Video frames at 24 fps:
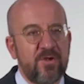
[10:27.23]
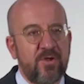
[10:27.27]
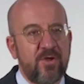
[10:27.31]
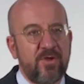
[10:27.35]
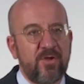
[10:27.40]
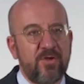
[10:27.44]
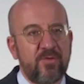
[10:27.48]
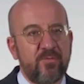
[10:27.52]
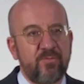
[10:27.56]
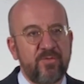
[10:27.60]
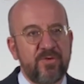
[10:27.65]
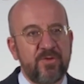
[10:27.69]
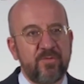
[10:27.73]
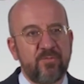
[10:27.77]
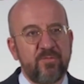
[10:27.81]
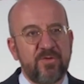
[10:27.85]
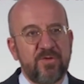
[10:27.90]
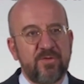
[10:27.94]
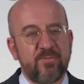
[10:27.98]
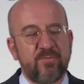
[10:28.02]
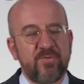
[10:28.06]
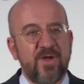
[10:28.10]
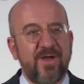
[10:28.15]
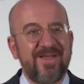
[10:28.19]
uh, we,
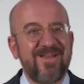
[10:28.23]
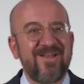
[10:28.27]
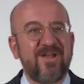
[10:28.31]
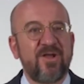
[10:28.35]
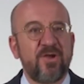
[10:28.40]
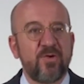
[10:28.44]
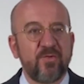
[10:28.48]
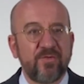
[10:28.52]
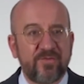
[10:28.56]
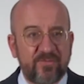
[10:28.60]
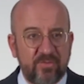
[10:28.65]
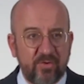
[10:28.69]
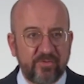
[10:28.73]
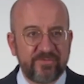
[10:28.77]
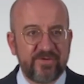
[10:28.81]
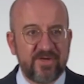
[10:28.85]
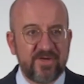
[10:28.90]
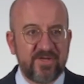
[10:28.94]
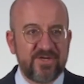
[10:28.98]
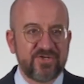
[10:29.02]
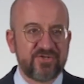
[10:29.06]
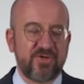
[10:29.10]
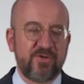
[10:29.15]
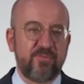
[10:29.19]
we, we, are in close
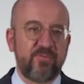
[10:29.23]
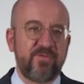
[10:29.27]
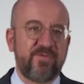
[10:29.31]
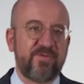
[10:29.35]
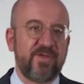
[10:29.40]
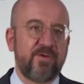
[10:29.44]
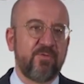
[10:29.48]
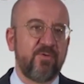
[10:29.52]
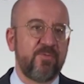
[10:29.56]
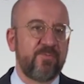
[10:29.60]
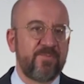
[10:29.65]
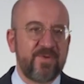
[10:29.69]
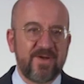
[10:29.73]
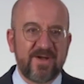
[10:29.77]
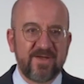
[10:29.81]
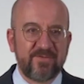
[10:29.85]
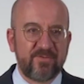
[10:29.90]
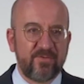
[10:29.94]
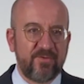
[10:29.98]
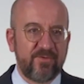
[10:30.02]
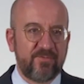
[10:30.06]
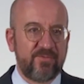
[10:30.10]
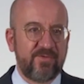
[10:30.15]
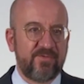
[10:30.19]
coordination with our
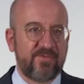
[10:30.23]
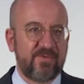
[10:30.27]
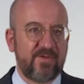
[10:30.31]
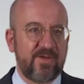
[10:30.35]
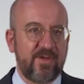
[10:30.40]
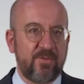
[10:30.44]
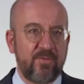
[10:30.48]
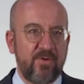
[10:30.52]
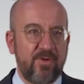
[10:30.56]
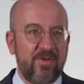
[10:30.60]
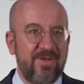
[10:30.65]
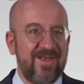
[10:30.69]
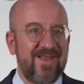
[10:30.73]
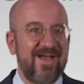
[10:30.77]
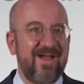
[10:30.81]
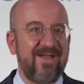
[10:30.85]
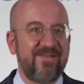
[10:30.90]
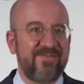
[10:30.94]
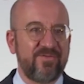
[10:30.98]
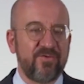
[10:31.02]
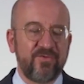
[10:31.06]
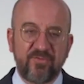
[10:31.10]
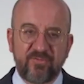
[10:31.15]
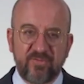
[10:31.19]
partners, with our
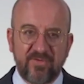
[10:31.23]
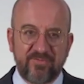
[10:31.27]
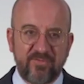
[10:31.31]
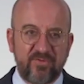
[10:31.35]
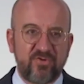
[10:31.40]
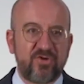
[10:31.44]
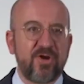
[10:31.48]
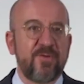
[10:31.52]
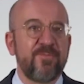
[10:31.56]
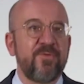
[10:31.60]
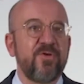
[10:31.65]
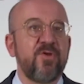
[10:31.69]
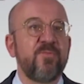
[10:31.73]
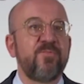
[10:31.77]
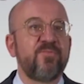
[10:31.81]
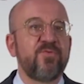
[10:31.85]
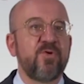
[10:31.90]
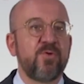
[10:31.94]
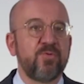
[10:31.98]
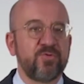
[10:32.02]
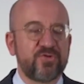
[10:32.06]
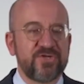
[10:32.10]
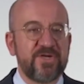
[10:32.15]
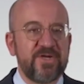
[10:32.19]
allies, in order to have a common
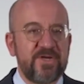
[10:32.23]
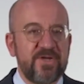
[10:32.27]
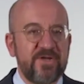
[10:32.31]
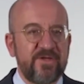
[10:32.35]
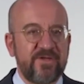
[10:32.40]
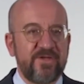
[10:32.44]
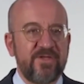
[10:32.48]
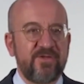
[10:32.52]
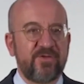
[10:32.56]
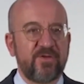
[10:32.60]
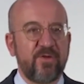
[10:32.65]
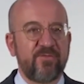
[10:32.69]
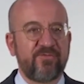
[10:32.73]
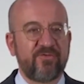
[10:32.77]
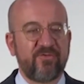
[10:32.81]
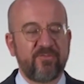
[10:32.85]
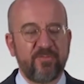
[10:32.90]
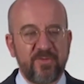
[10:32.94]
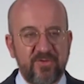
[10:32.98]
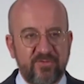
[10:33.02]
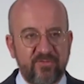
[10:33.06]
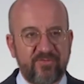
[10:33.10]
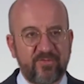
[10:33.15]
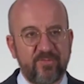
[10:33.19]
approach in terms of
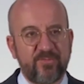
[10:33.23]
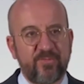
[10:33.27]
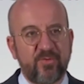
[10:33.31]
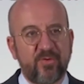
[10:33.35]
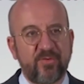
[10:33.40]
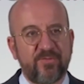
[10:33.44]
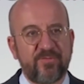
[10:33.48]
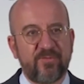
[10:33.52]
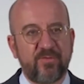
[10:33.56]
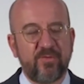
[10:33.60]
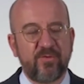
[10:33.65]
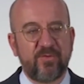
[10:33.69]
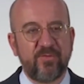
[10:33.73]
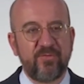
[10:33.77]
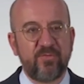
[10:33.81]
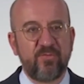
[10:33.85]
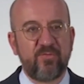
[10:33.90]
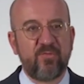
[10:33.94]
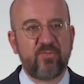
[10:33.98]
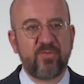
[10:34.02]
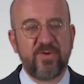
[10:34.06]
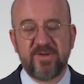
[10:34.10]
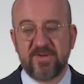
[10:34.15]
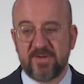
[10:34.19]
military support for
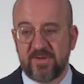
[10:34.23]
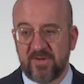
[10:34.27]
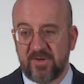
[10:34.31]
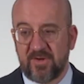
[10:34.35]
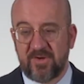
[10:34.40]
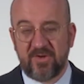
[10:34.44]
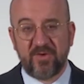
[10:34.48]
Ukraine.